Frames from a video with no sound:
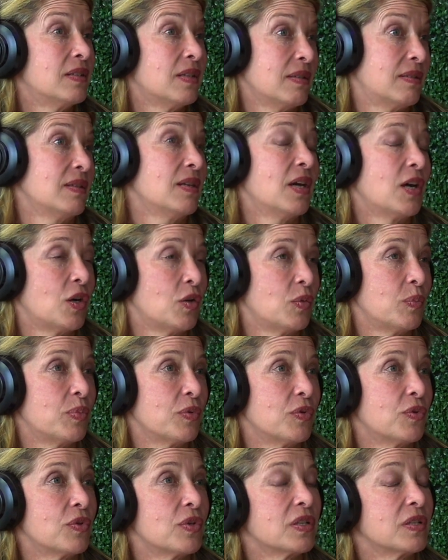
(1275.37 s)
doesn't
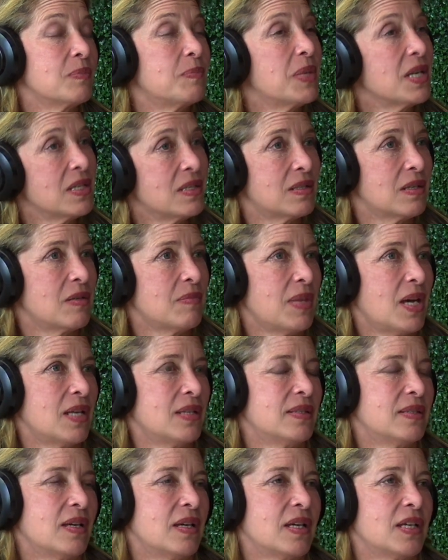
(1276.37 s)
help or is based on
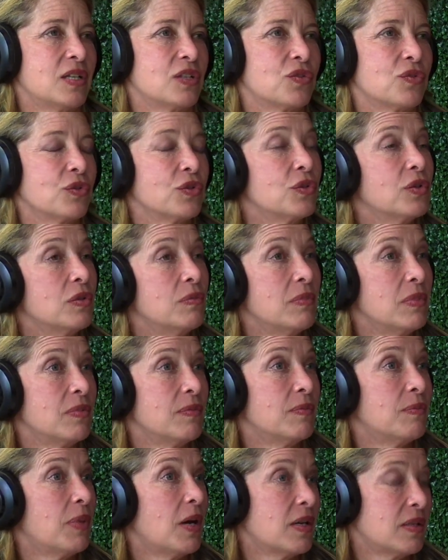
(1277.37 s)
bad science or
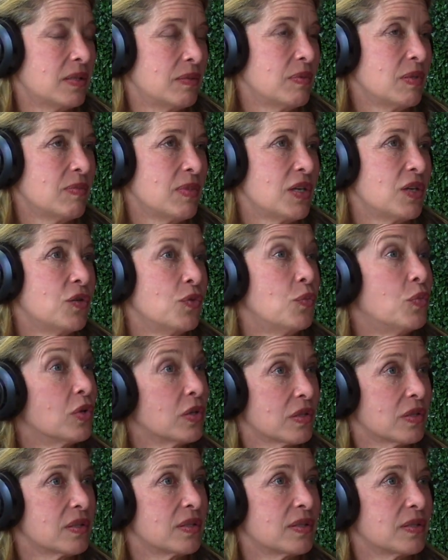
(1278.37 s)
could possibly make you
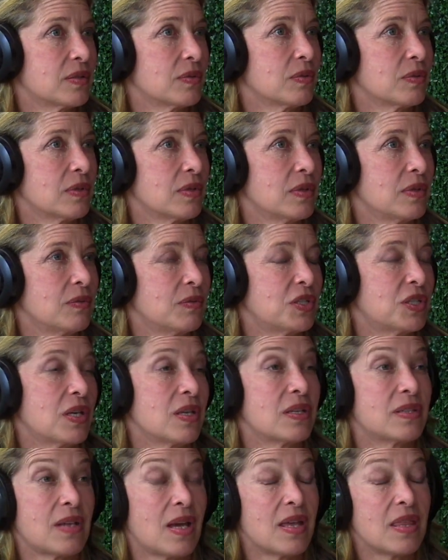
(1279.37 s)
worse, which
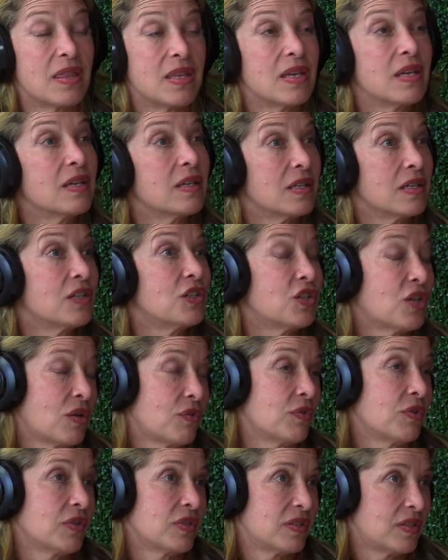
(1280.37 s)
I think in
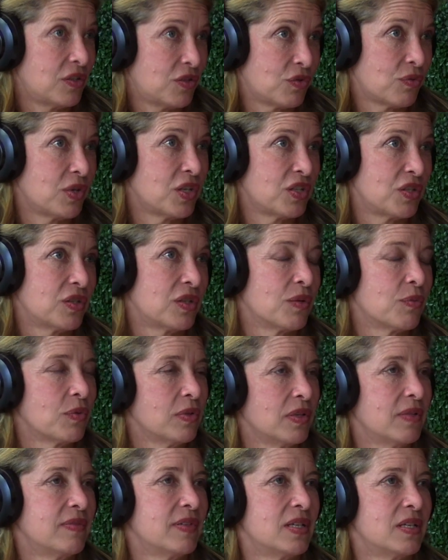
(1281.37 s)
general, the situation that
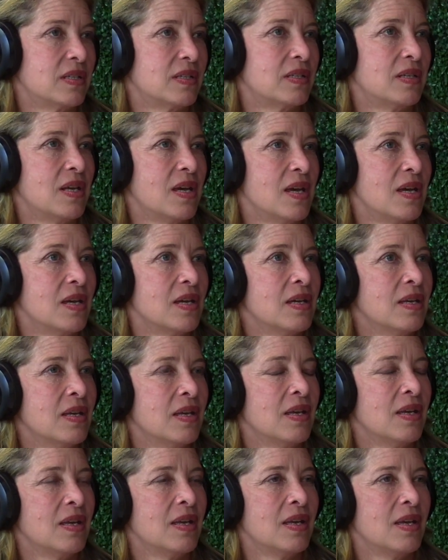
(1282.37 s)
we're living in today,
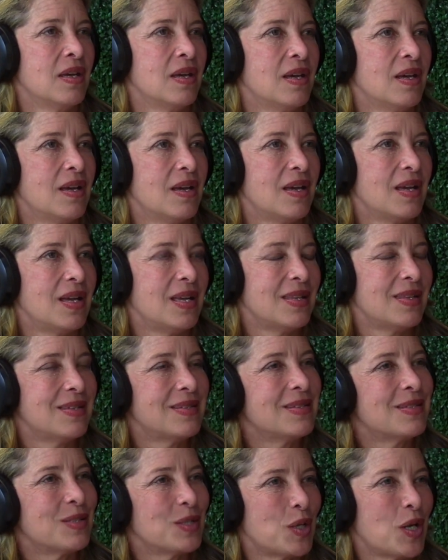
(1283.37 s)

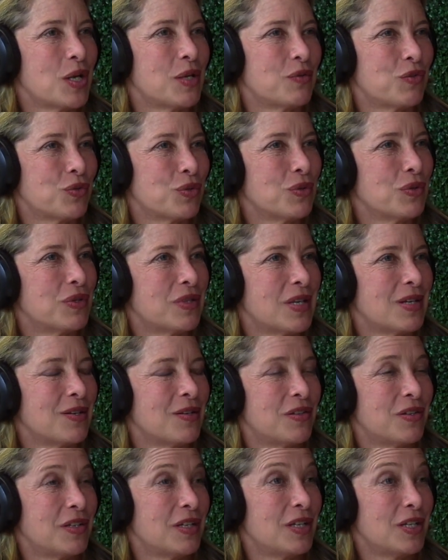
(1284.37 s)
this is a kind of truth that
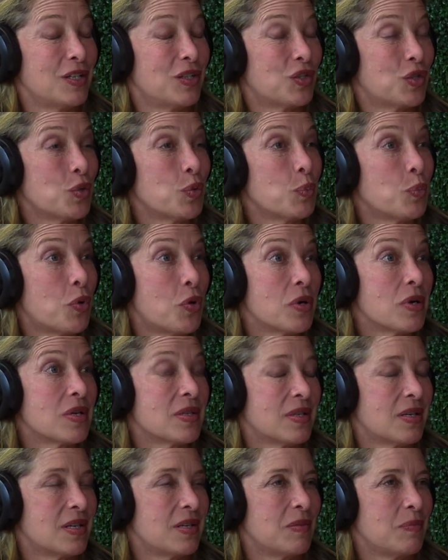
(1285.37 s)
it's so
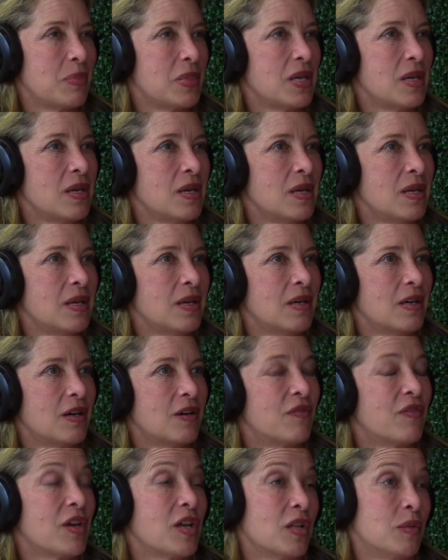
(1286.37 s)
important that it be
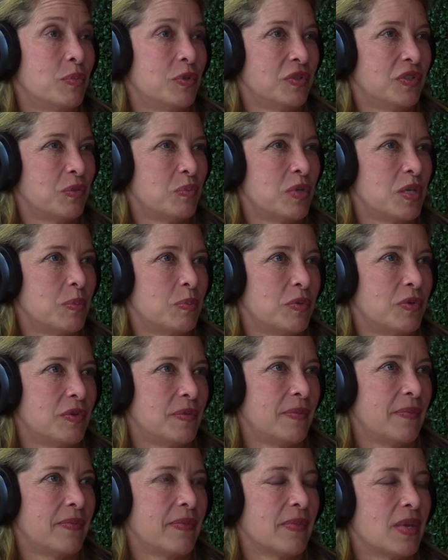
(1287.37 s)
available to
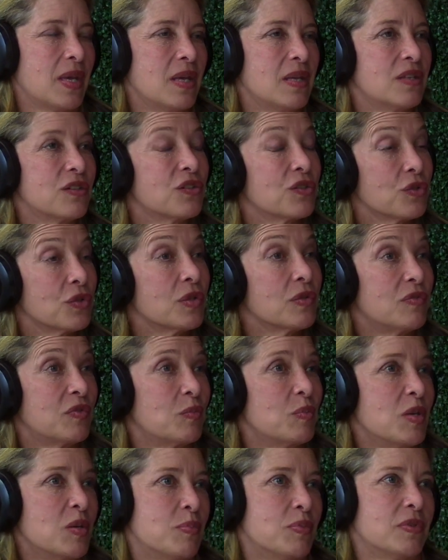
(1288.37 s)
people. It
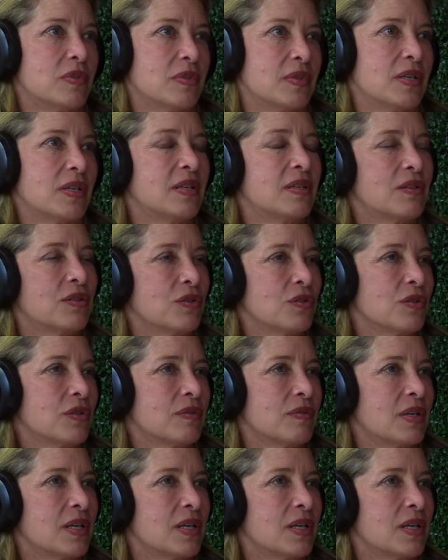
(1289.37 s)
serves people. It's